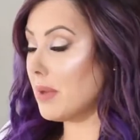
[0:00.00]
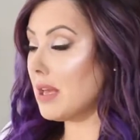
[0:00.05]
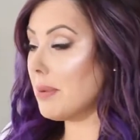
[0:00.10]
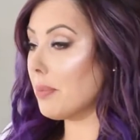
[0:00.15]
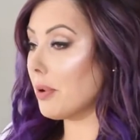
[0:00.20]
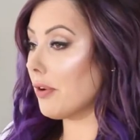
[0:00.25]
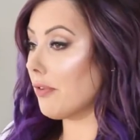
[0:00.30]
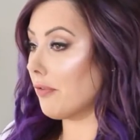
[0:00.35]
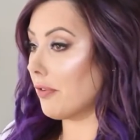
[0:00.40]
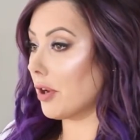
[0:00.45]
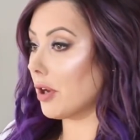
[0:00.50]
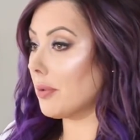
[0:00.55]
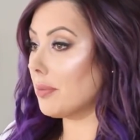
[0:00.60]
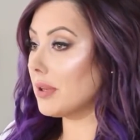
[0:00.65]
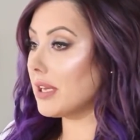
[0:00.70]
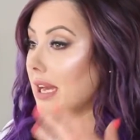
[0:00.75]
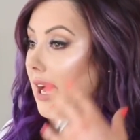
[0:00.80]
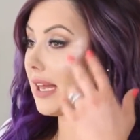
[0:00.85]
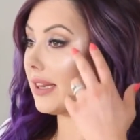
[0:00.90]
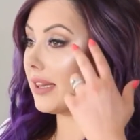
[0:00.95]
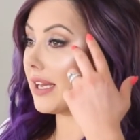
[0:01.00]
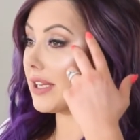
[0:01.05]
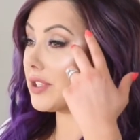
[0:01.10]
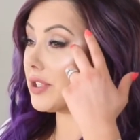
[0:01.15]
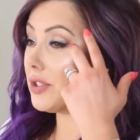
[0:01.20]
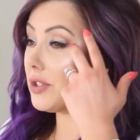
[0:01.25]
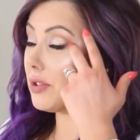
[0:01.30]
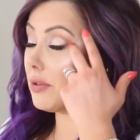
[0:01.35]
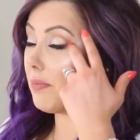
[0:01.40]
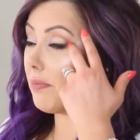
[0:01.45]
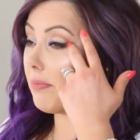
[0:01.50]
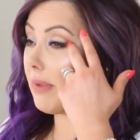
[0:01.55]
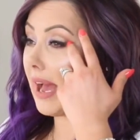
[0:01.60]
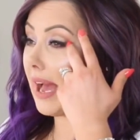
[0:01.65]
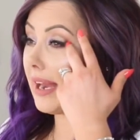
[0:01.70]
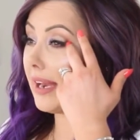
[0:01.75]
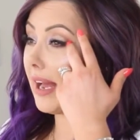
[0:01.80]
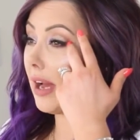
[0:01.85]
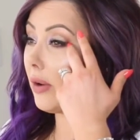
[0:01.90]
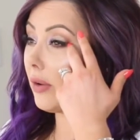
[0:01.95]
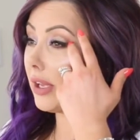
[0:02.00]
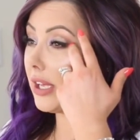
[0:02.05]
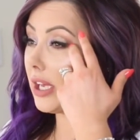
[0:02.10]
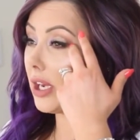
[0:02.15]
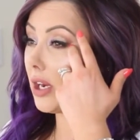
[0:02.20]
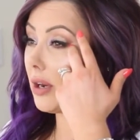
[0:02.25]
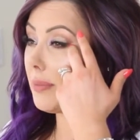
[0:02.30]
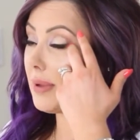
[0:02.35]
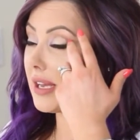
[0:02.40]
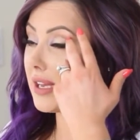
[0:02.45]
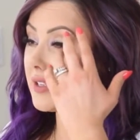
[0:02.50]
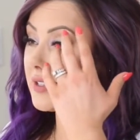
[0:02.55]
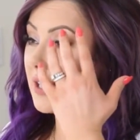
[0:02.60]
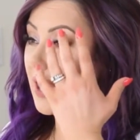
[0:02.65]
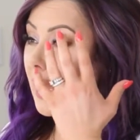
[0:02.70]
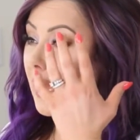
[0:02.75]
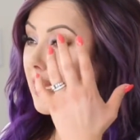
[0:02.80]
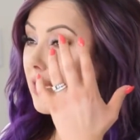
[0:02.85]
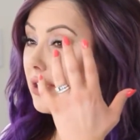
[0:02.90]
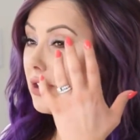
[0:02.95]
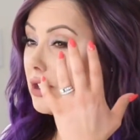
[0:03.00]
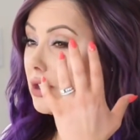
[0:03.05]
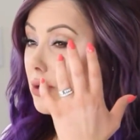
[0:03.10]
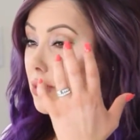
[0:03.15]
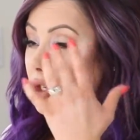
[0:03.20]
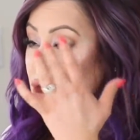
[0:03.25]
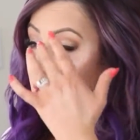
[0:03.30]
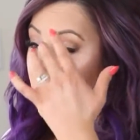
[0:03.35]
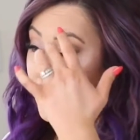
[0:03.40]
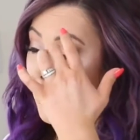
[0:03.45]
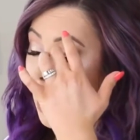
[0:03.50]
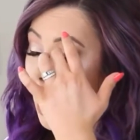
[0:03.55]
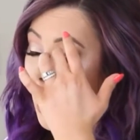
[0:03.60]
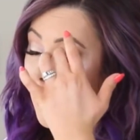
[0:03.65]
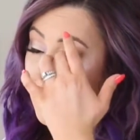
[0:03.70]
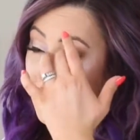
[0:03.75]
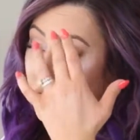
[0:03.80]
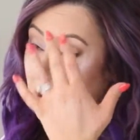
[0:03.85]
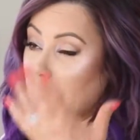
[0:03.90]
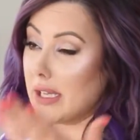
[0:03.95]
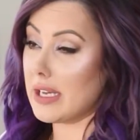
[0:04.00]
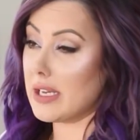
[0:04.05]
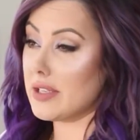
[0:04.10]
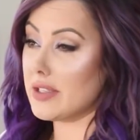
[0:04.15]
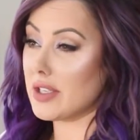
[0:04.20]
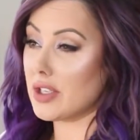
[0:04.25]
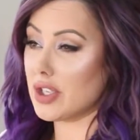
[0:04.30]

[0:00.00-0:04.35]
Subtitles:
Me, preferably, I like to do matte out here because I do shimmer on the lids.